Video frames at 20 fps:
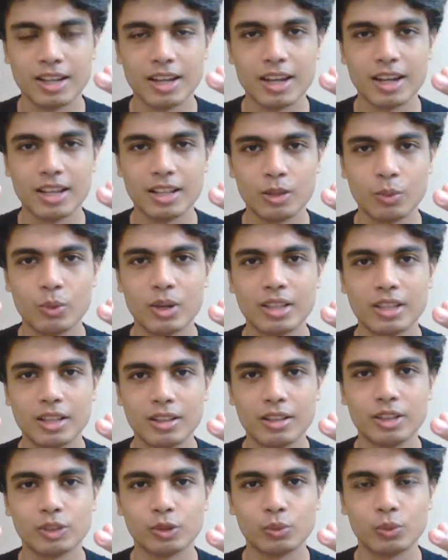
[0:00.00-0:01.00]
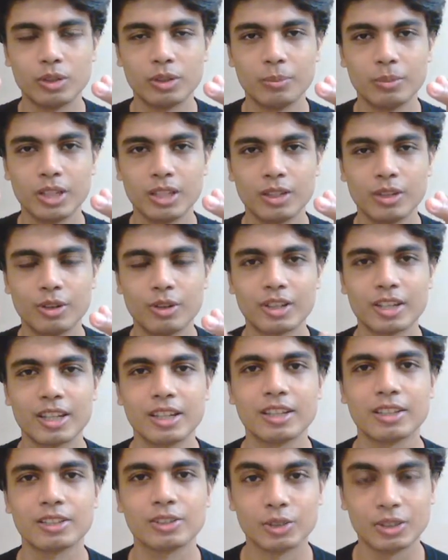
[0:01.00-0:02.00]
in the way that this would be. Okay,
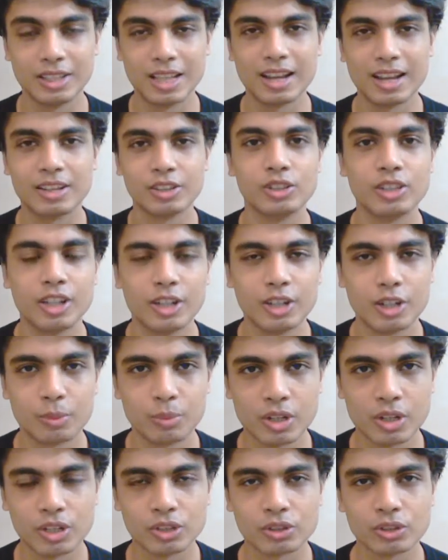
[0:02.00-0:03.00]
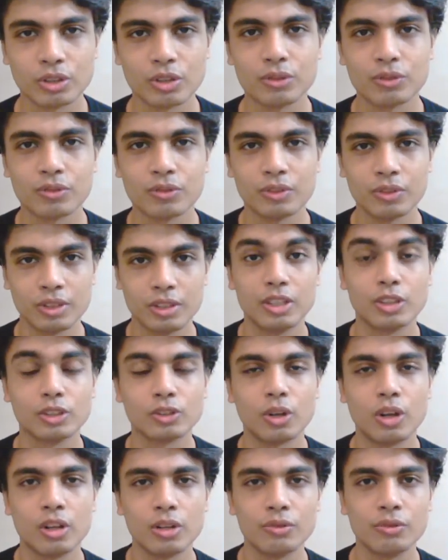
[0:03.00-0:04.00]
so that is the interpretation of this
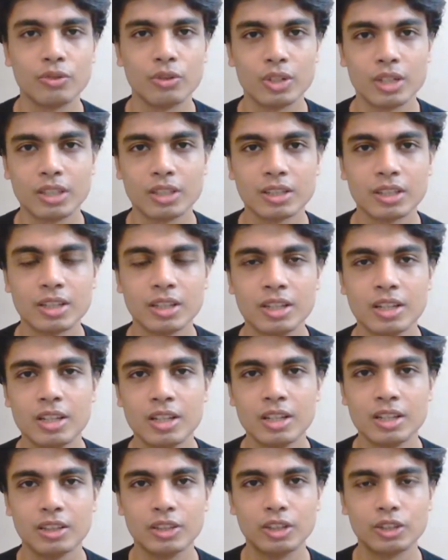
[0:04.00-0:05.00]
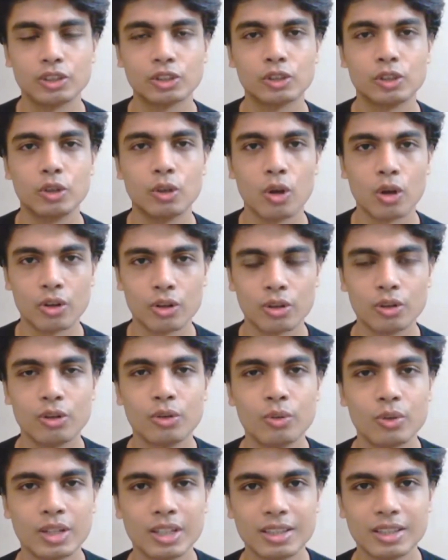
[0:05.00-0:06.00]
olive wreath, this laurel
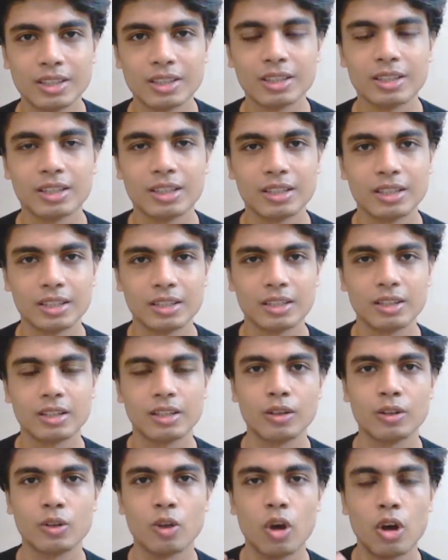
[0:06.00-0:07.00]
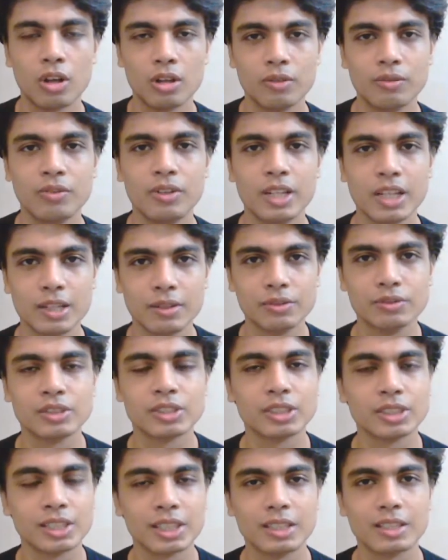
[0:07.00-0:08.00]
wreath, olive
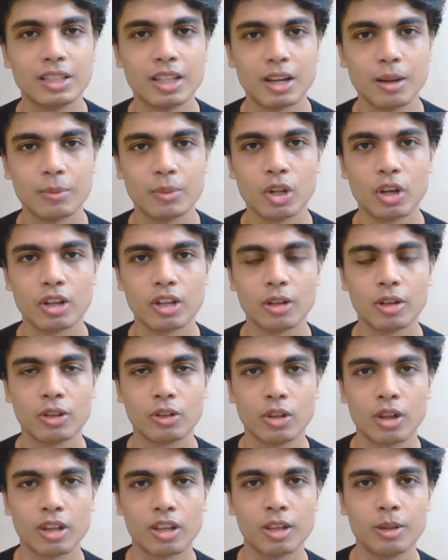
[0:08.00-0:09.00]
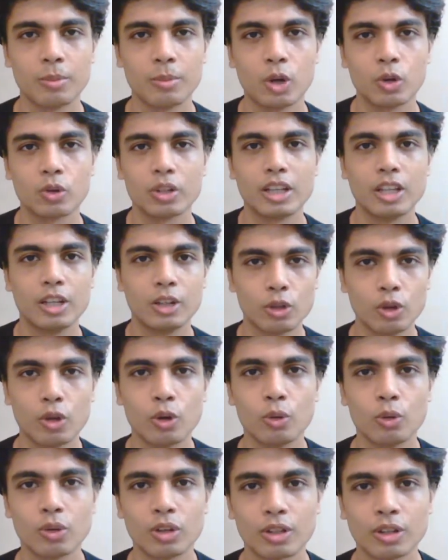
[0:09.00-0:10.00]
leaves that I'm talking about in
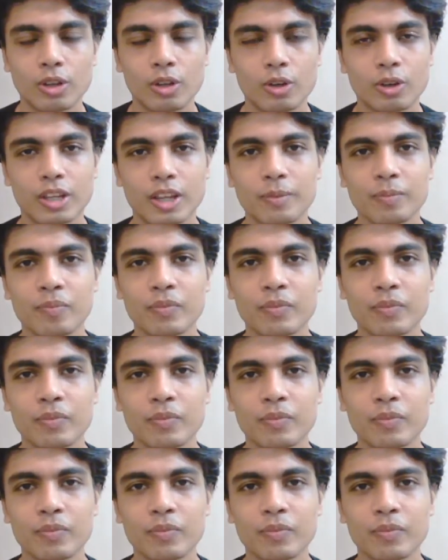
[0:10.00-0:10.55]
gold. Okay,